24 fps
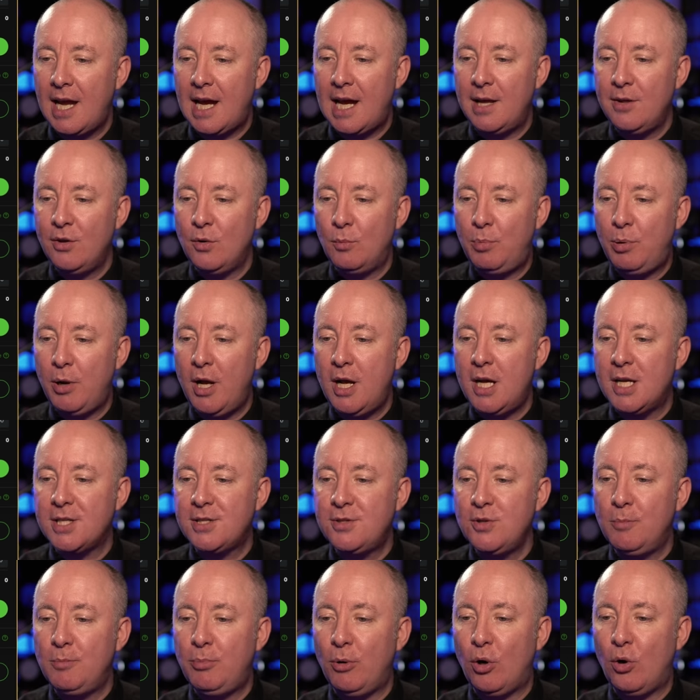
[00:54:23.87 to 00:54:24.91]
and the
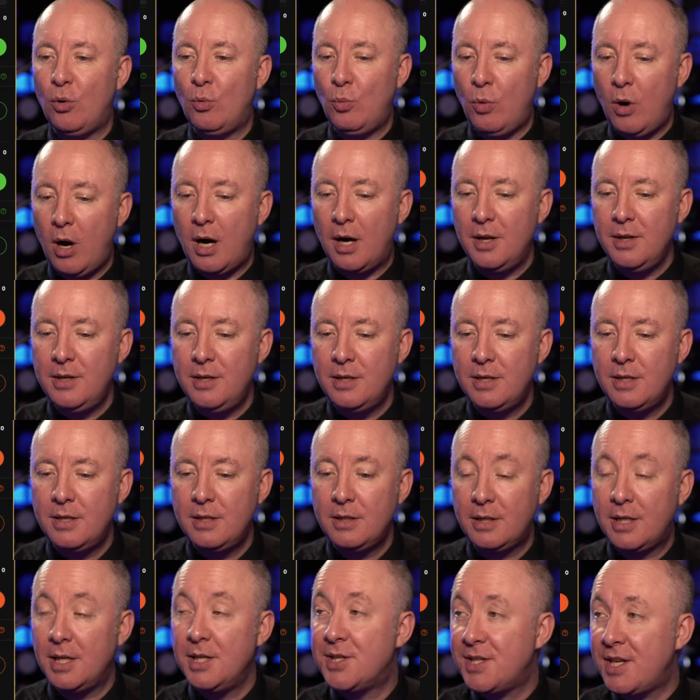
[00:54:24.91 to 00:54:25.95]
person who bought one
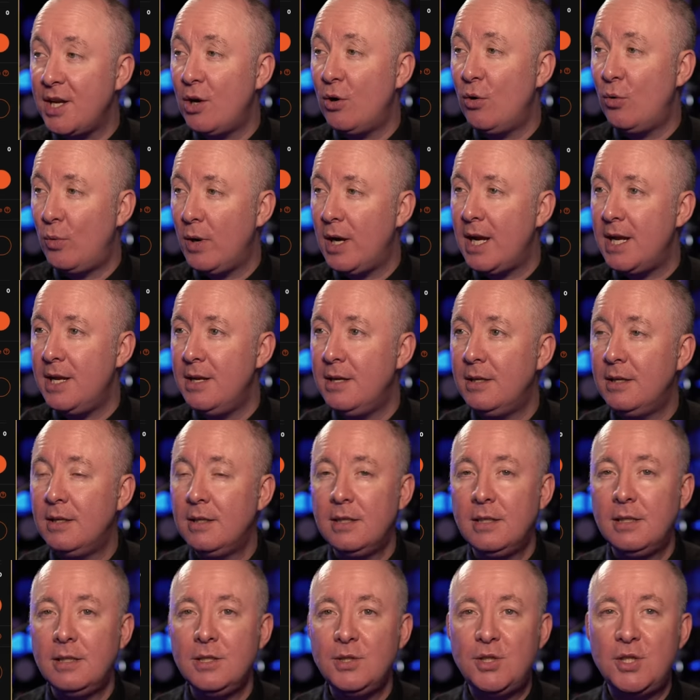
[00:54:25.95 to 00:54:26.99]
can still win
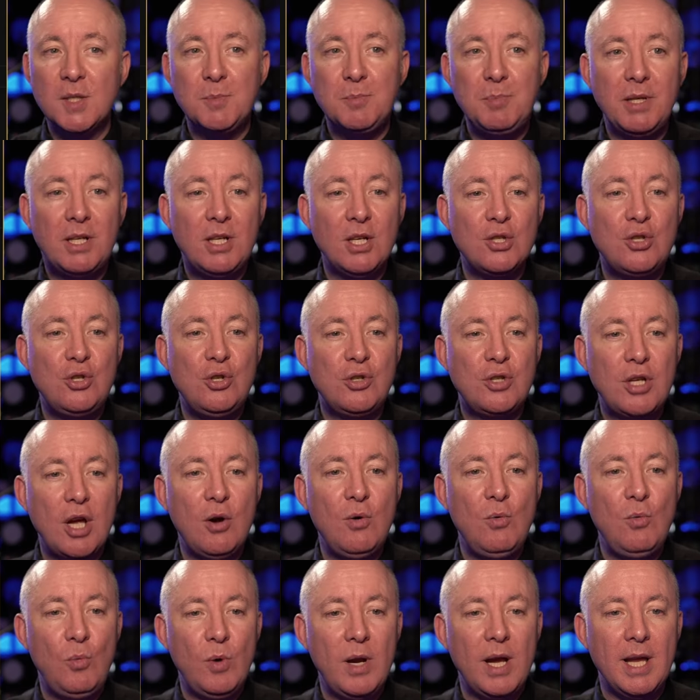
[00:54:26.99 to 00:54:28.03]
just because you
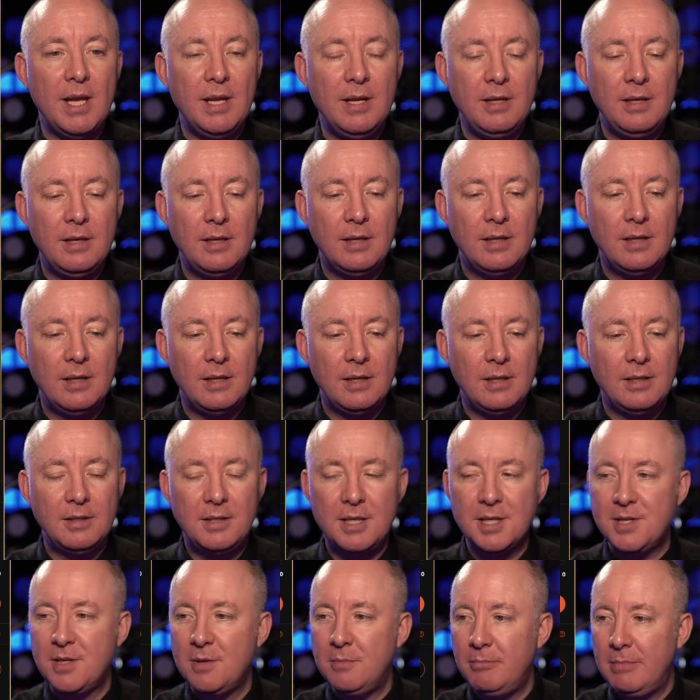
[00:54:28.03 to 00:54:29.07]
don't win
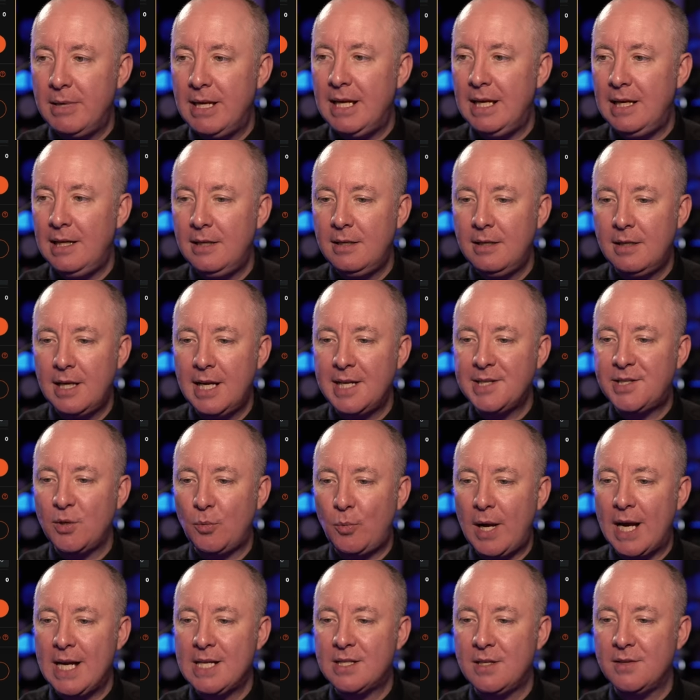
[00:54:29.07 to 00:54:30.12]
doesn't mean it's
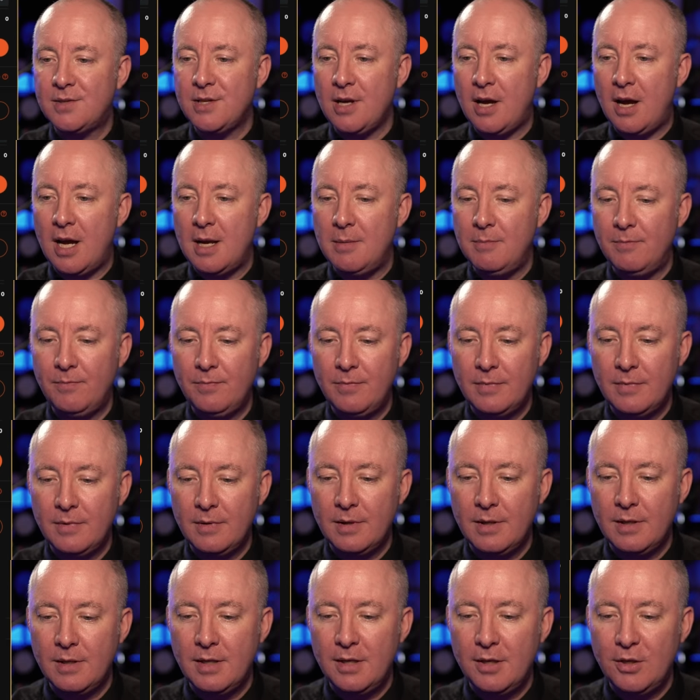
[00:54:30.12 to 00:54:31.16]
a waste of time.
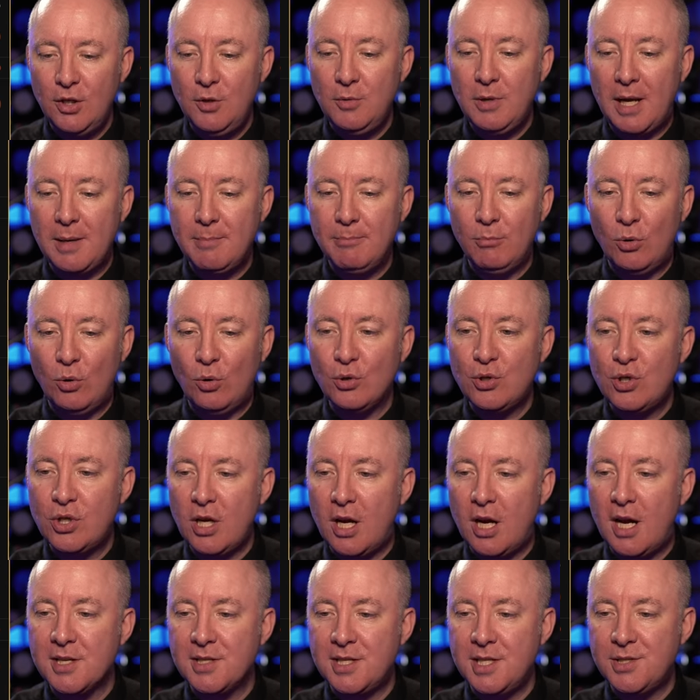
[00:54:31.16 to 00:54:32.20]
You had more
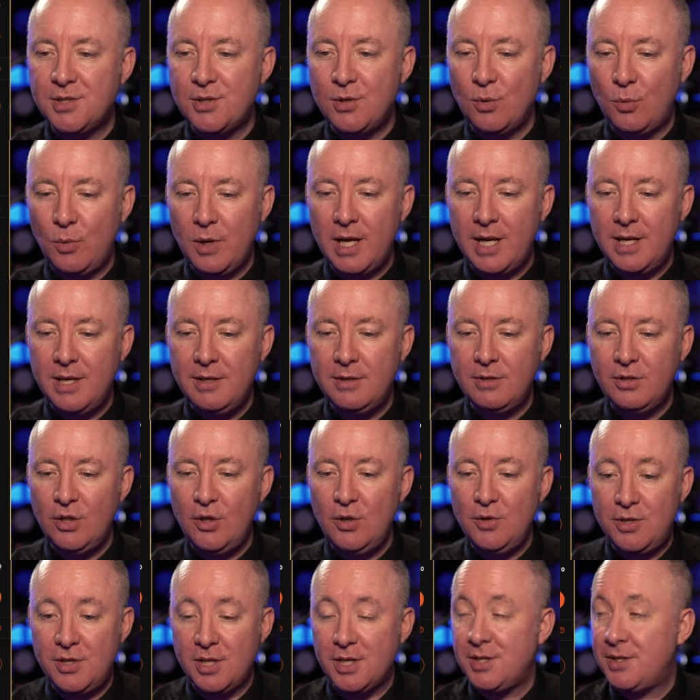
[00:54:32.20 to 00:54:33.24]
chances to win,
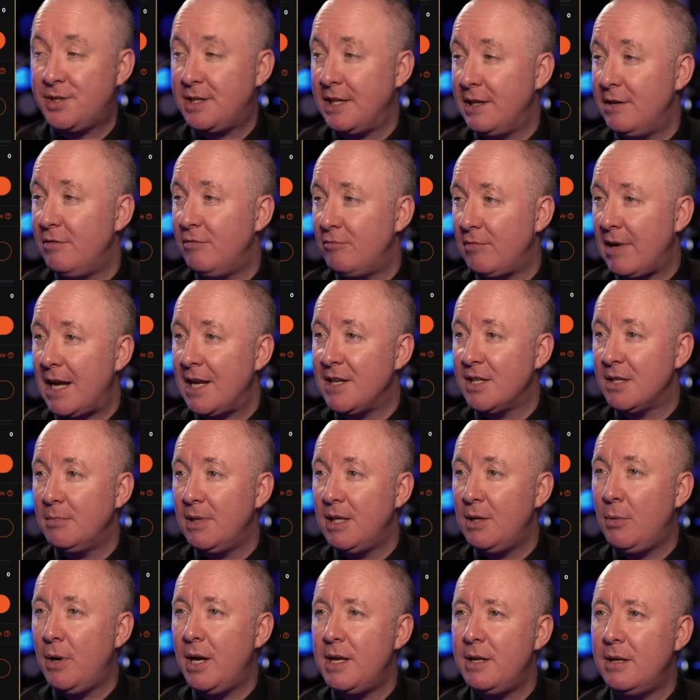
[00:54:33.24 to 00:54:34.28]
you just didn't
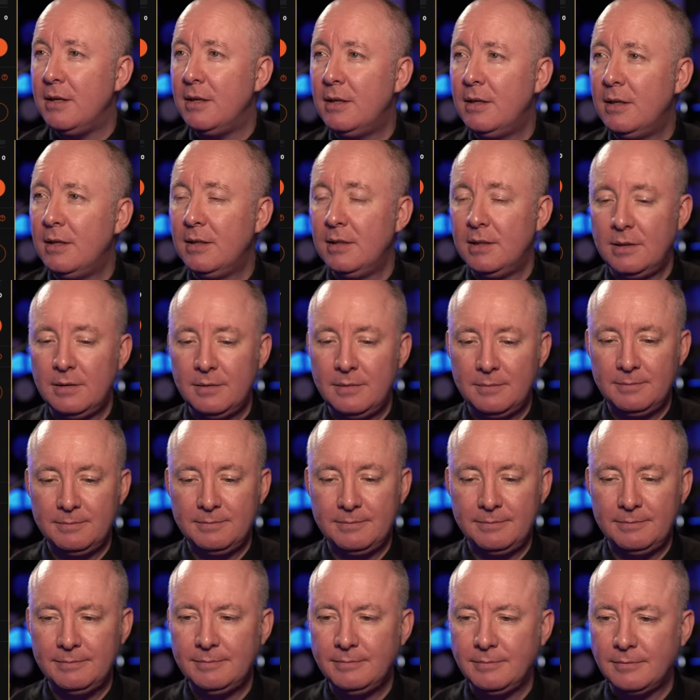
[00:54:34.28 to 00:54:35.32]
randomly win.
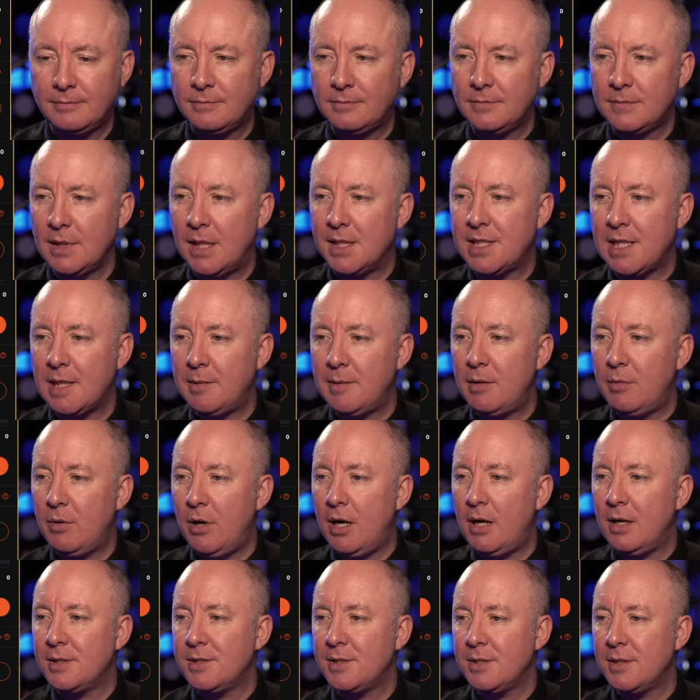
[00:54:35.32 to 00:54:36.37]
That's how it
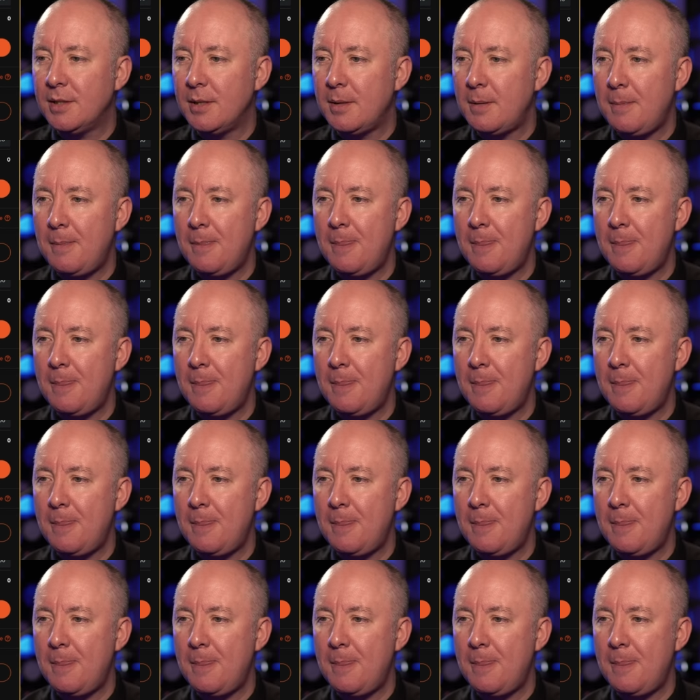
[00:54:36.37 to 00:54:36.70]
works.